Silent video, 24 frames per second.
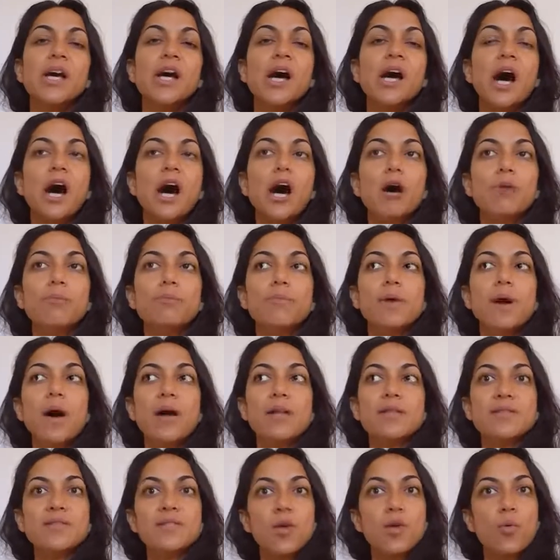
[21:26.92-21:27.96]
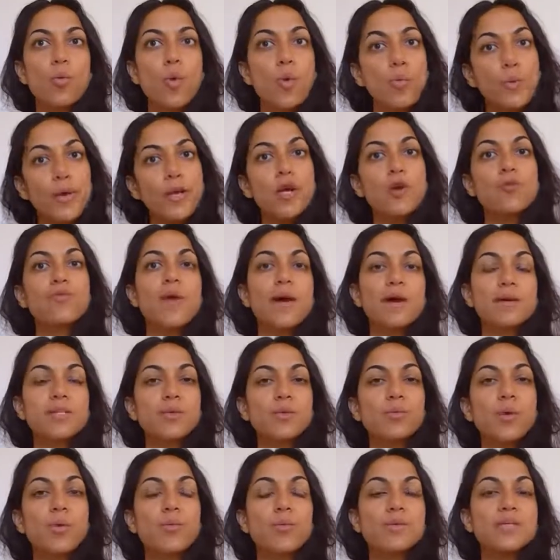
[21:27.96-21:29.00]
And so when we correct it,
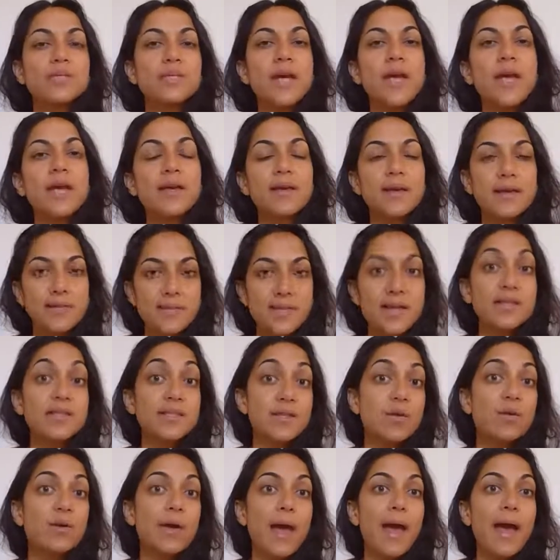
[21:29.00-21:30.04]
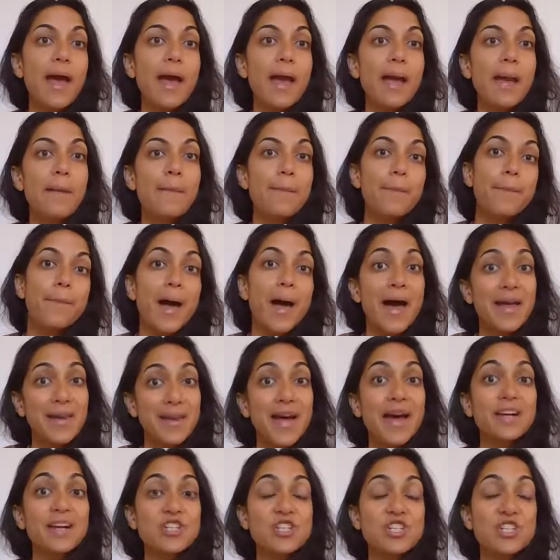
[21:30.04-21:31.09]
what we're saying is it's okay, and
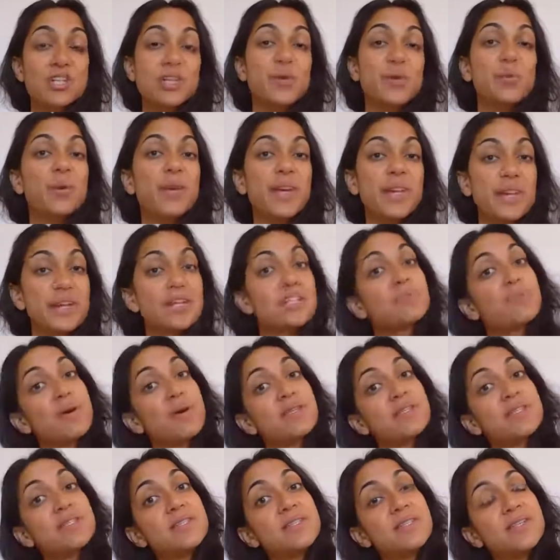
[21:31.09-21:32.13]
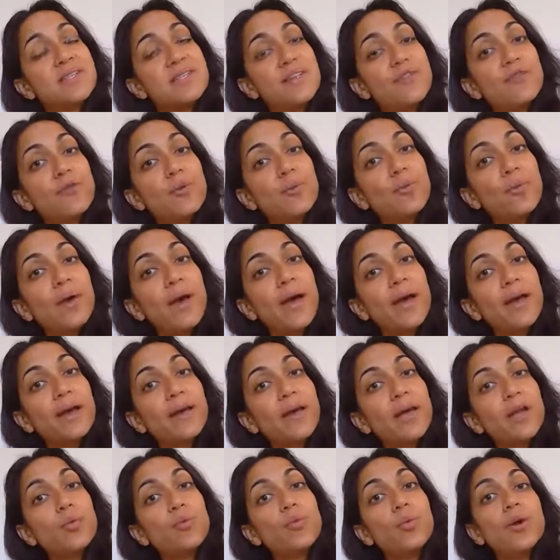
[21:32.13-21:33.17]
actually we can express this in a different way,
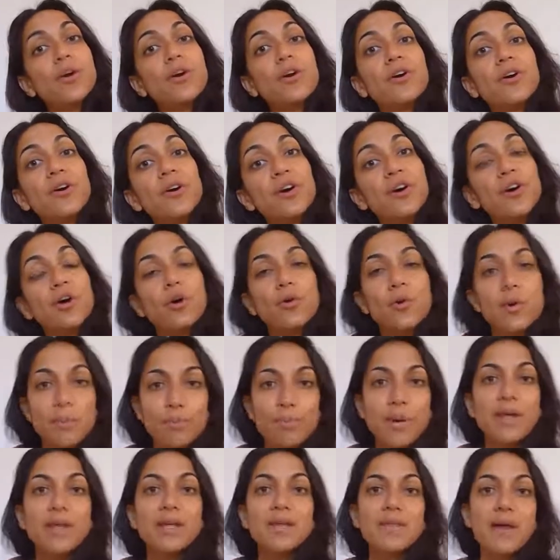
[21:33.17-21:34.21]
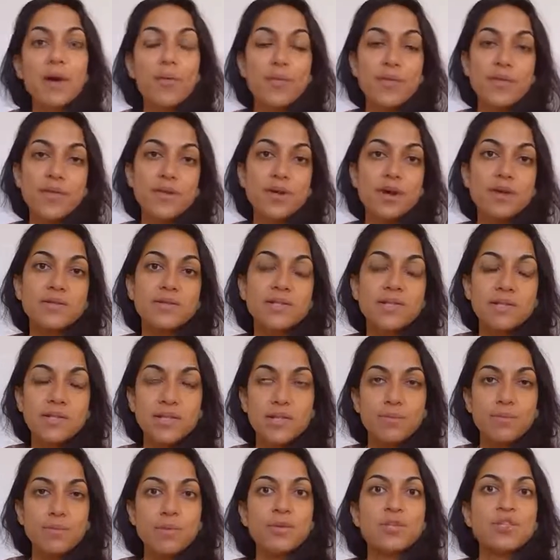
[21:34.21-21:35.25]
and we're embedding that within our
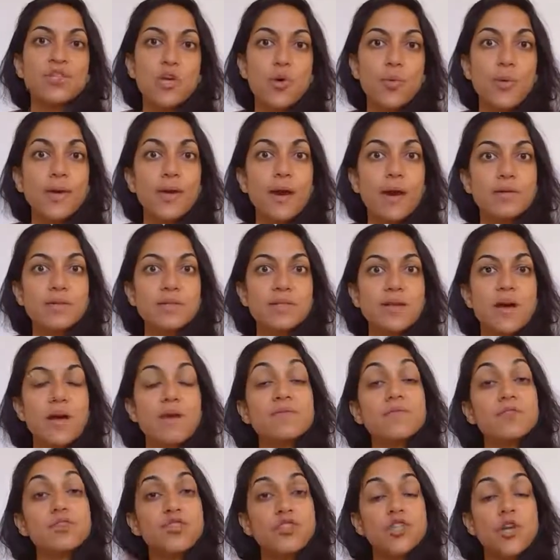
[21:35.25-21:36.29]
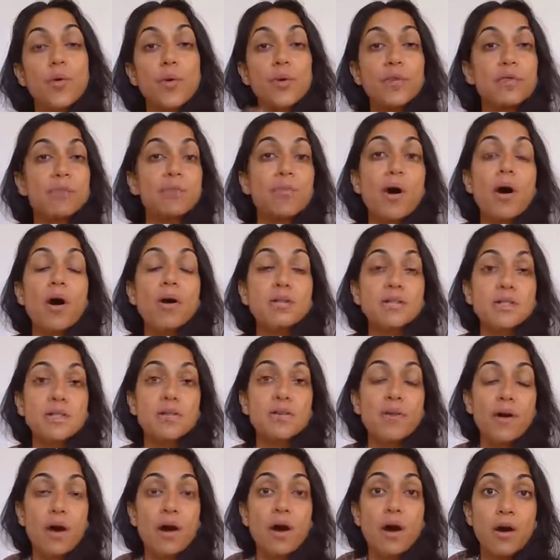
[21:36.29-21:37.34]
system and showing ourselves and showing the parts
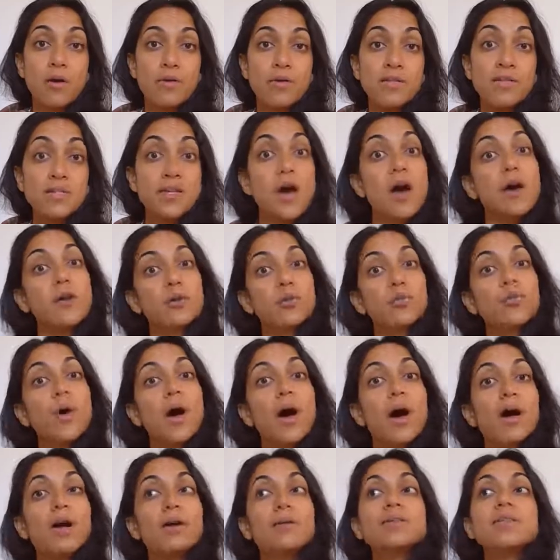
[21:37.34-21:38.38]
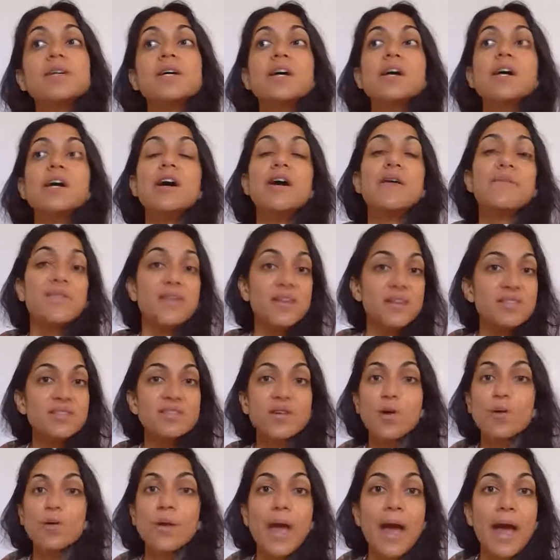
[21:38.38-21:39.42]
of our internal world that it's
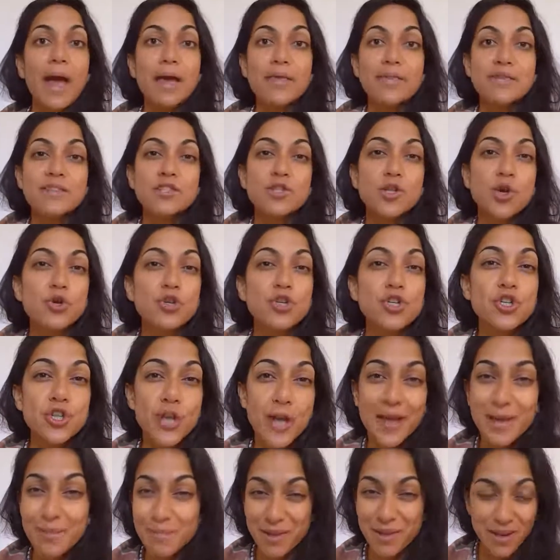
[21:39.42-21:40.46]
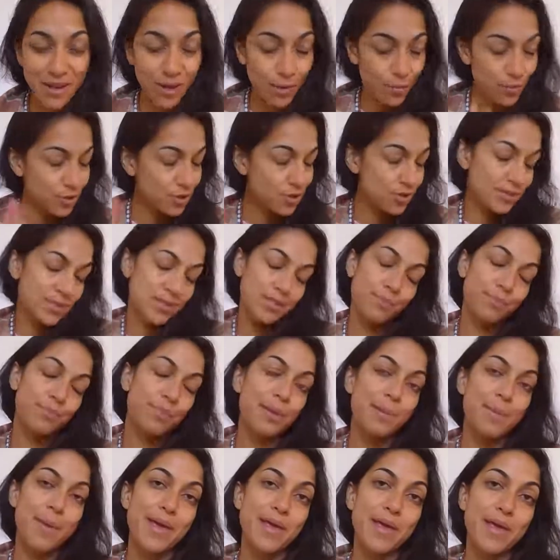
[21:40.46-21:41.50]
okay, there's no shame in it, we're just
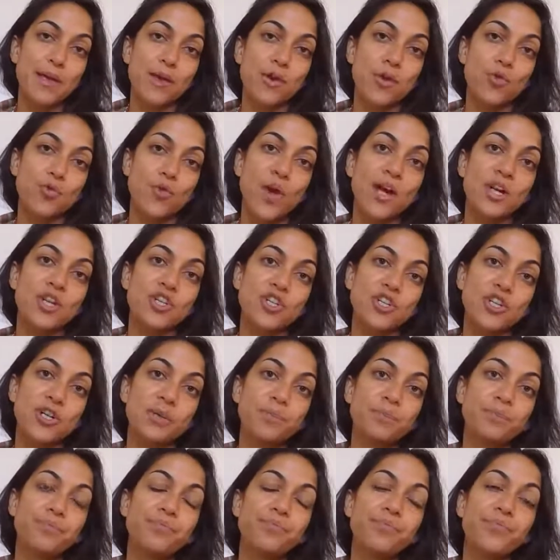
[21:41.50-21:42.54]
simply making a correction.